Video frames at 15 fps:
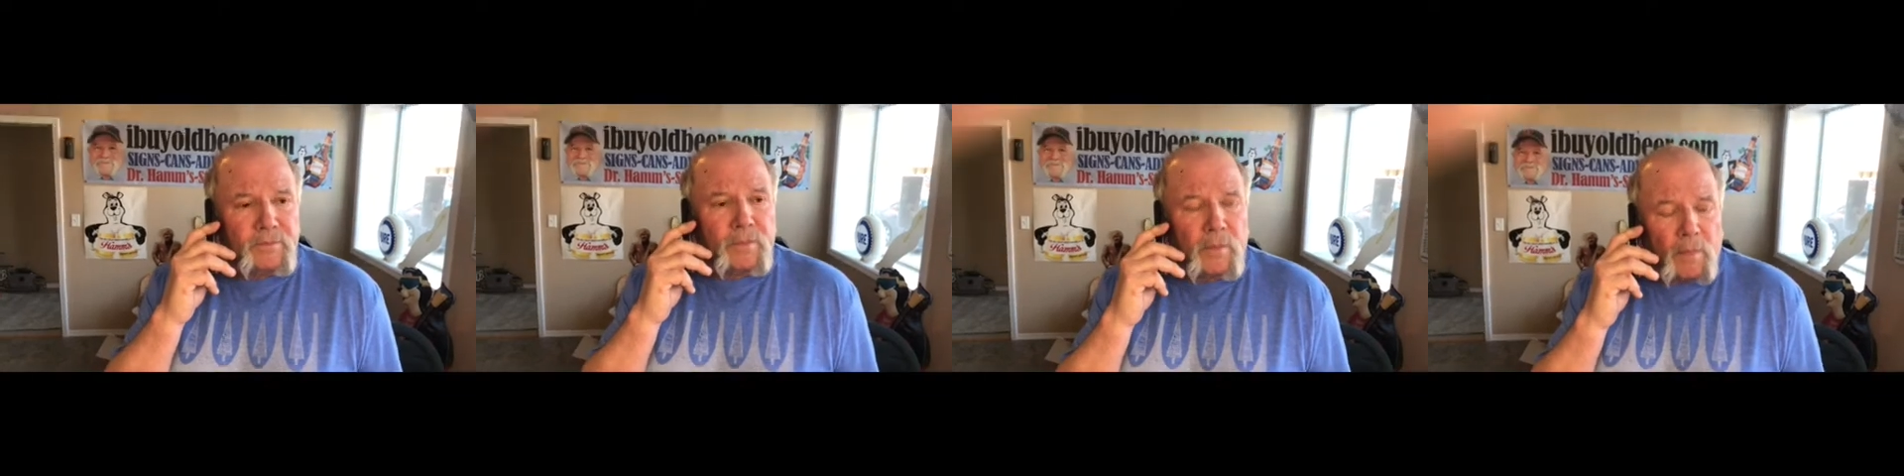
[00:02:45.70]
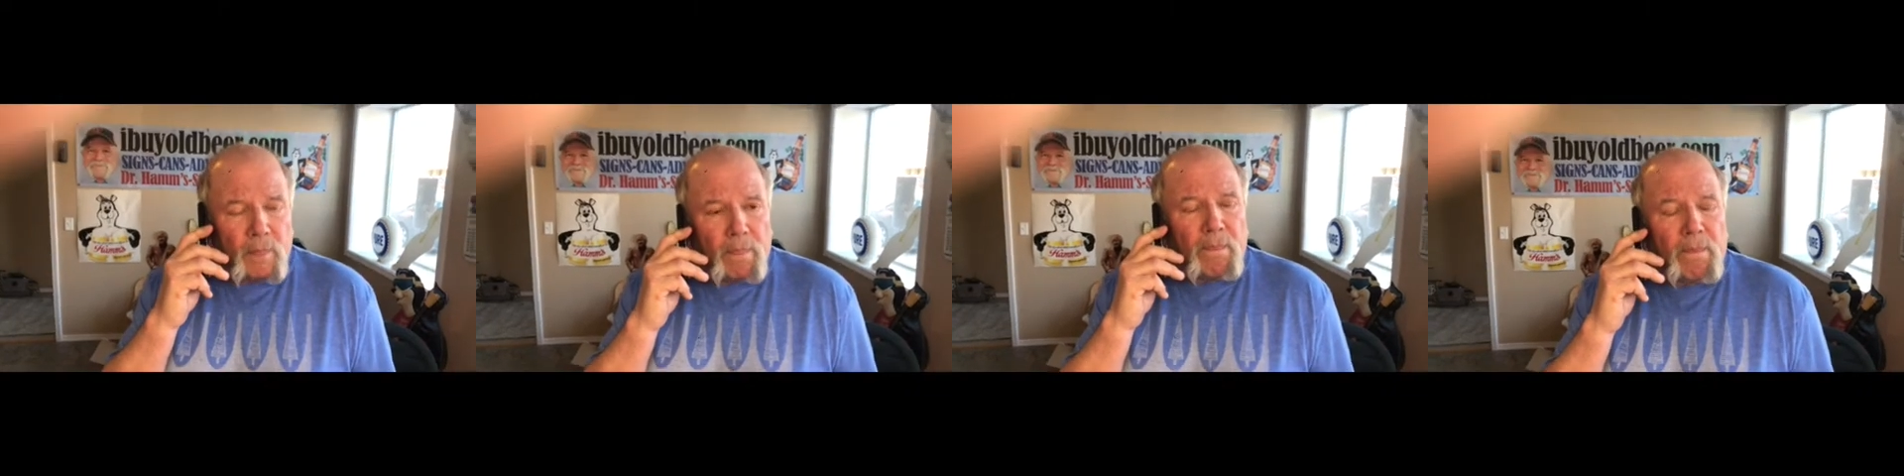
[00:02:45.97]

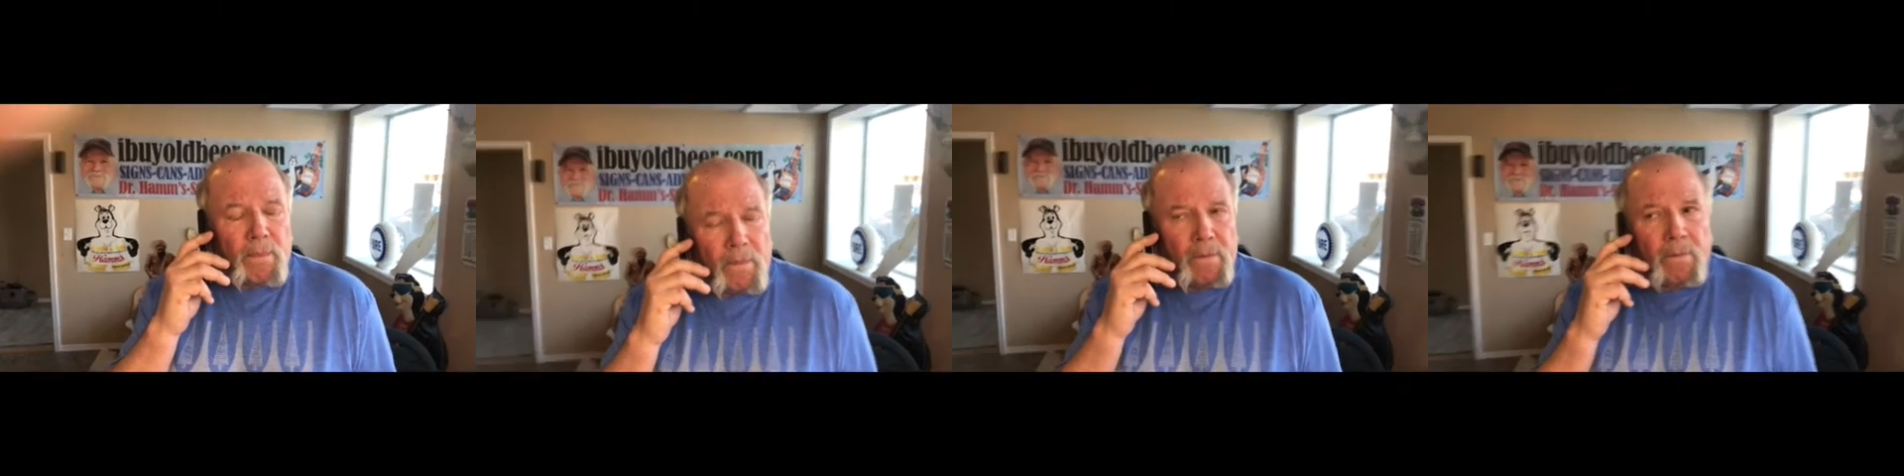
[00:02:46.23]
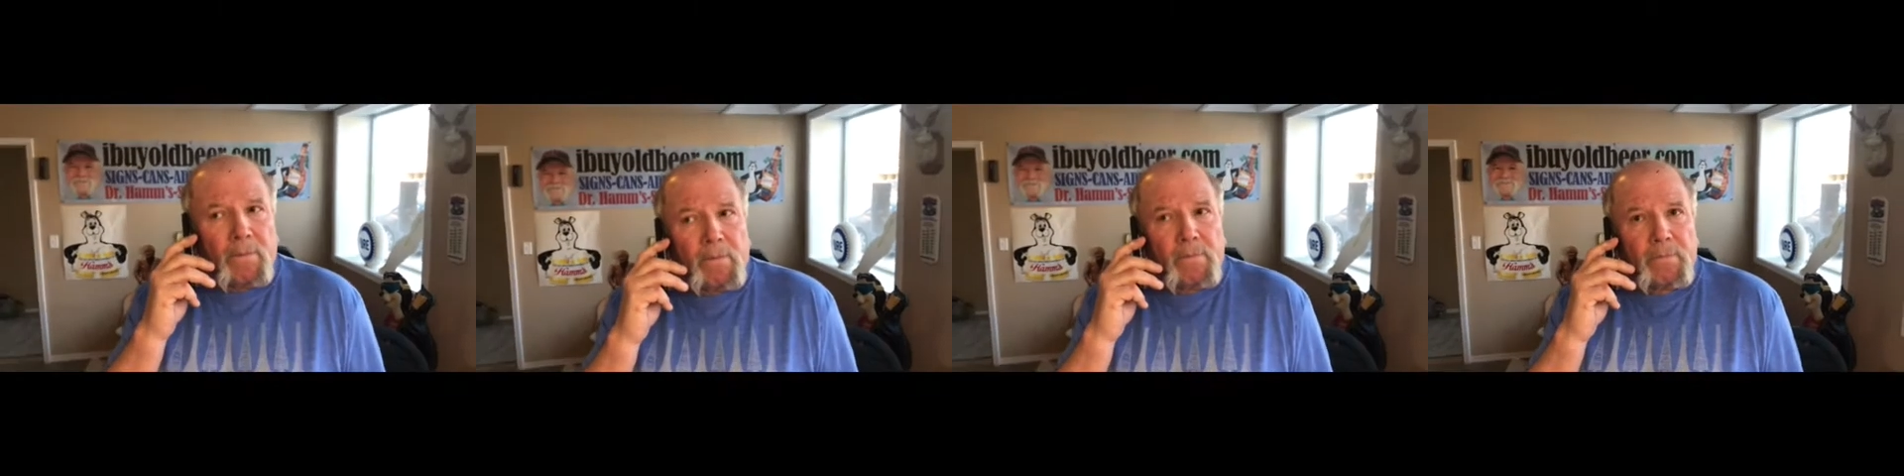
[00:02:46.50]
Yeah, I
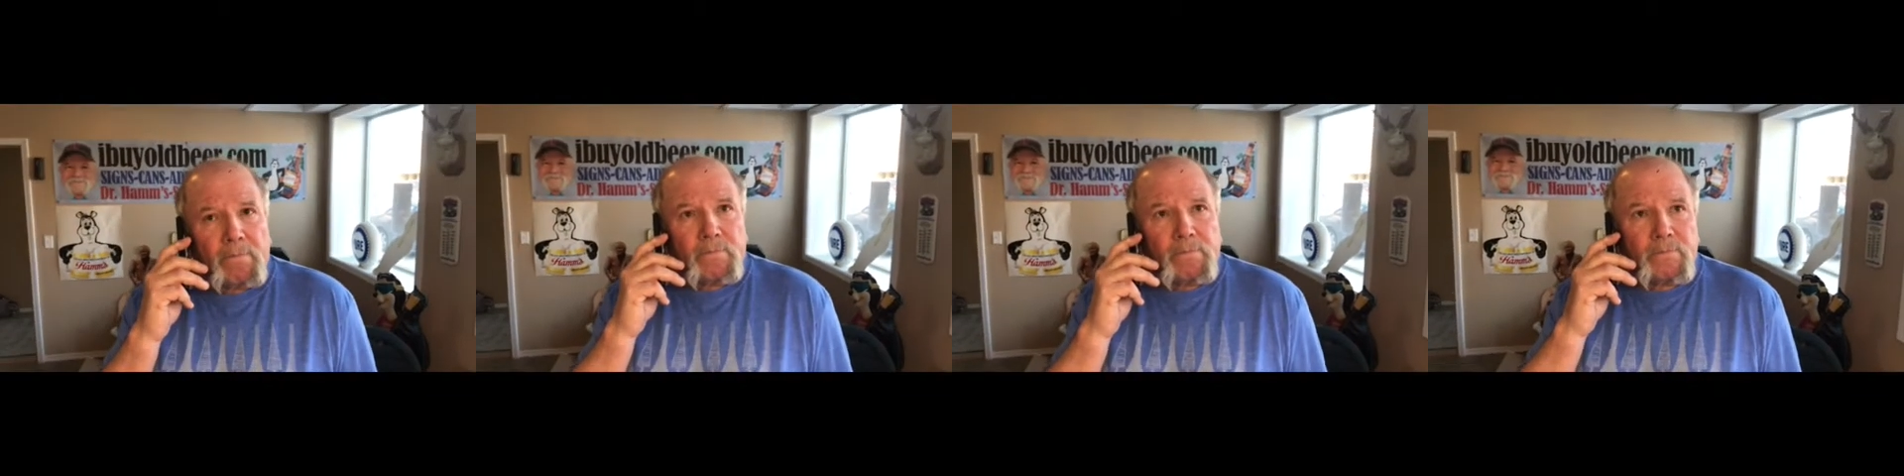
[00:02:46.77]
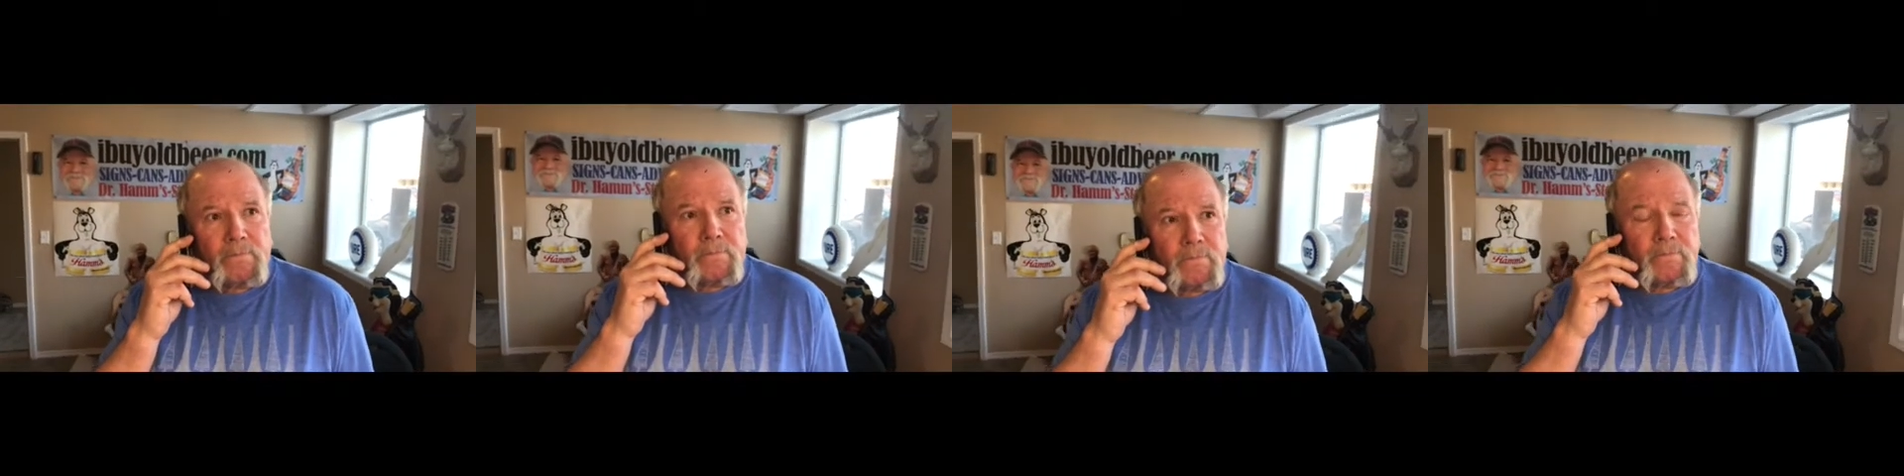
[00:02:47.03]
guess you've had
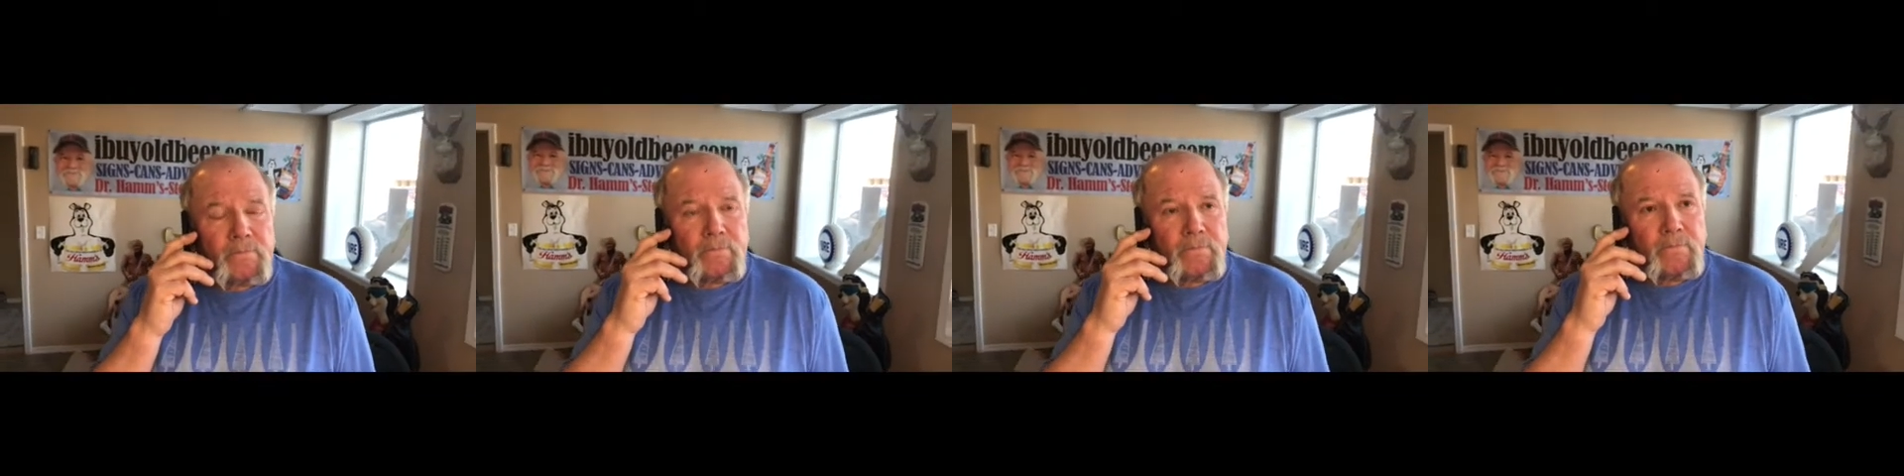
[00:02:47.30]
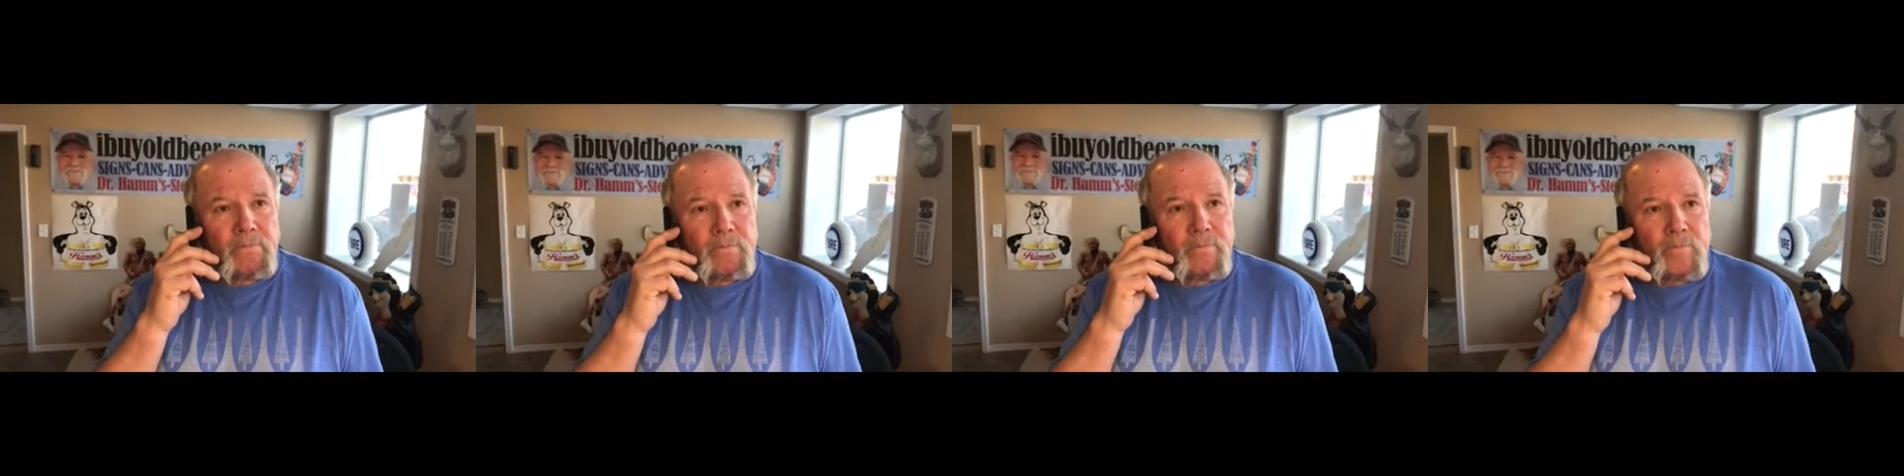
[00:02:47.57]
a few
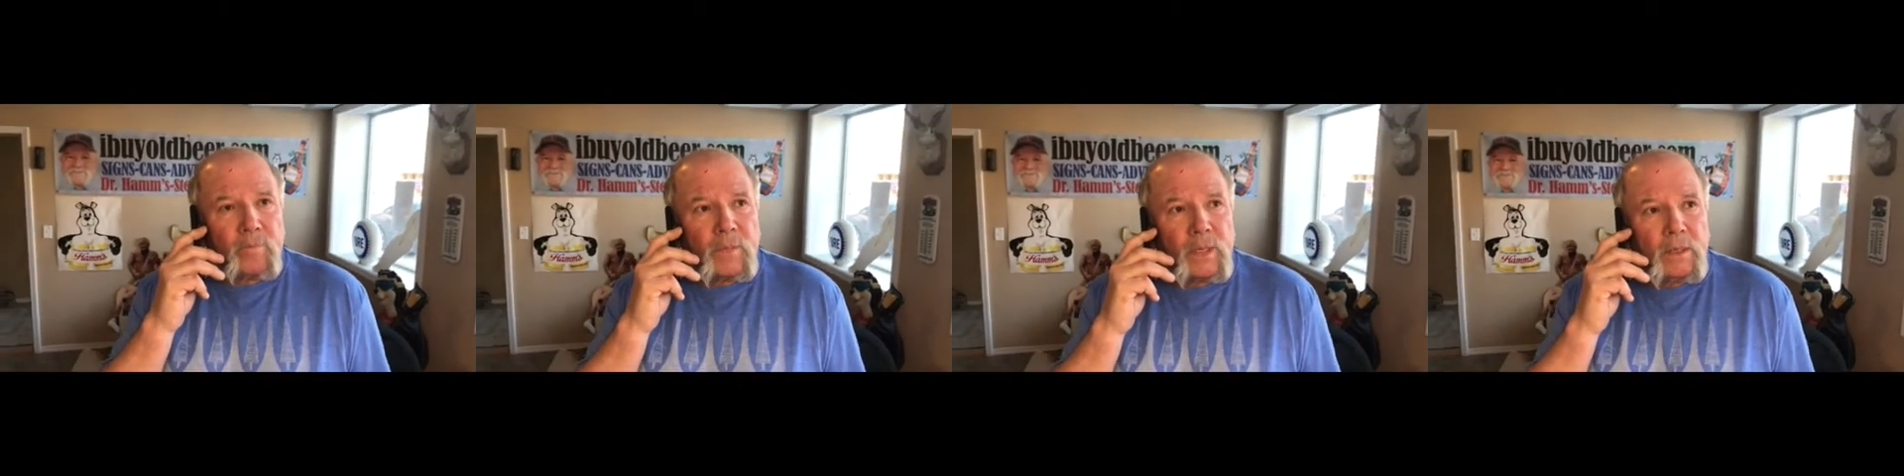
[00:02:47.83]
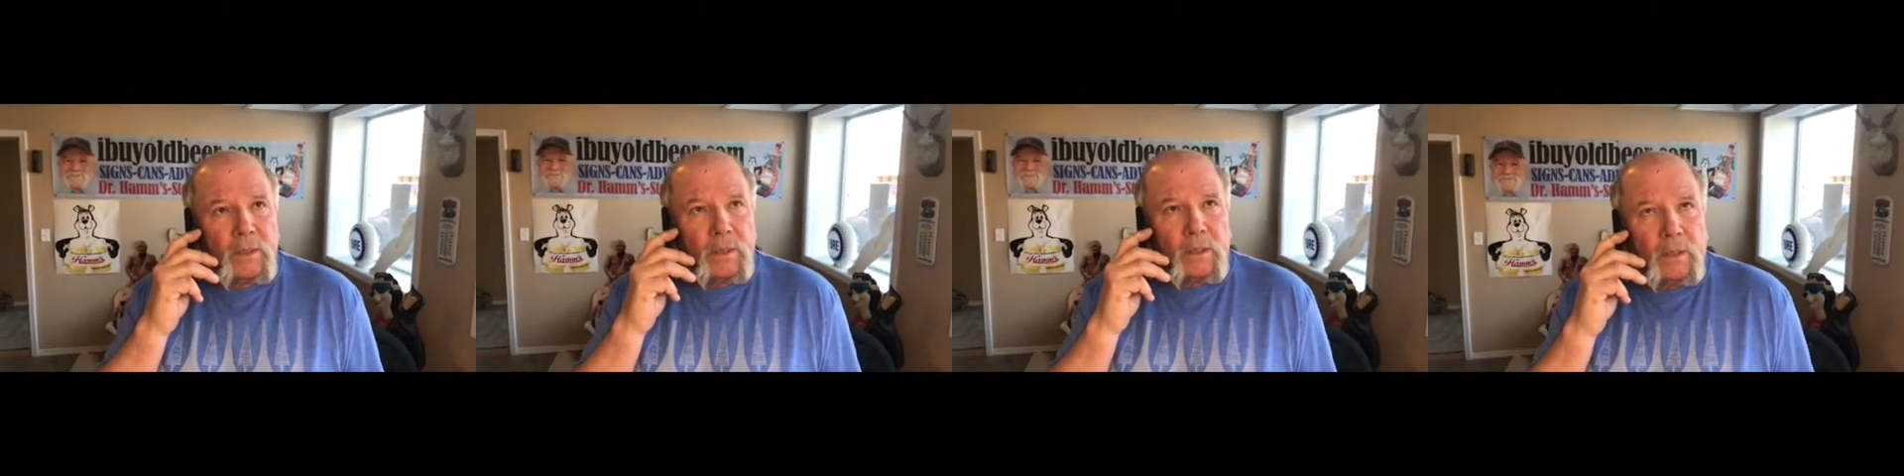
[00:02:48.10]
nightmares with
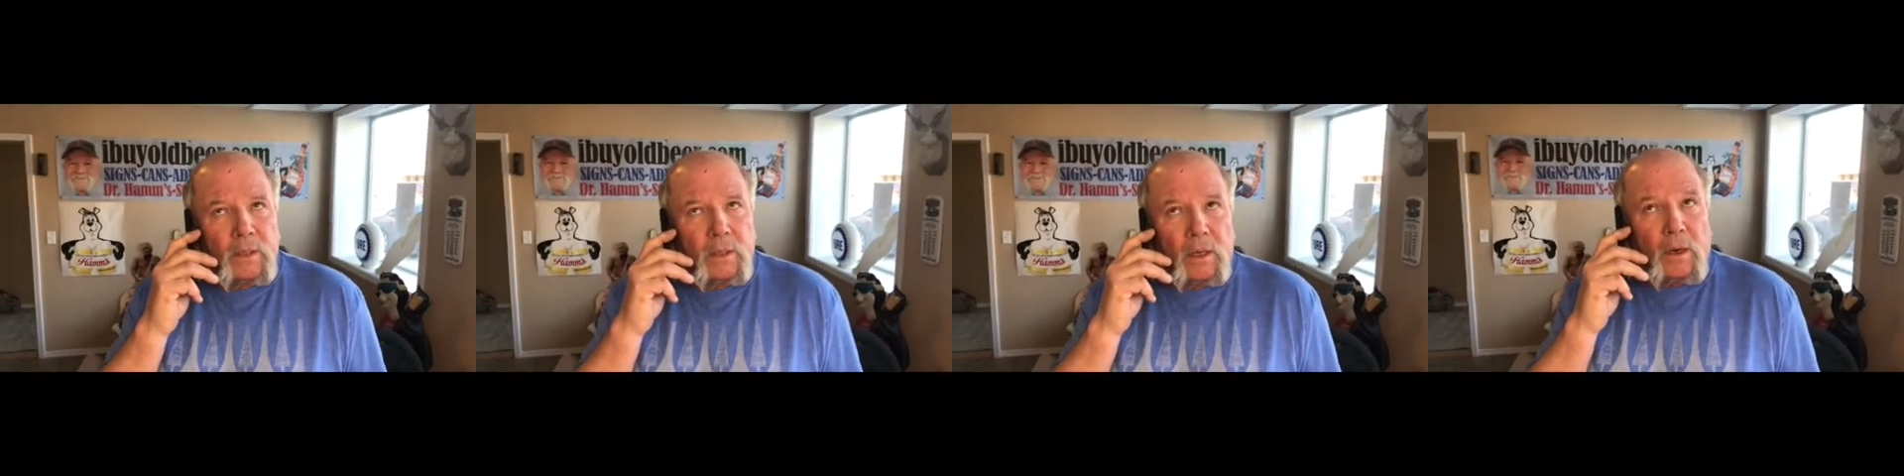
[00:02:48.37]
those, huh?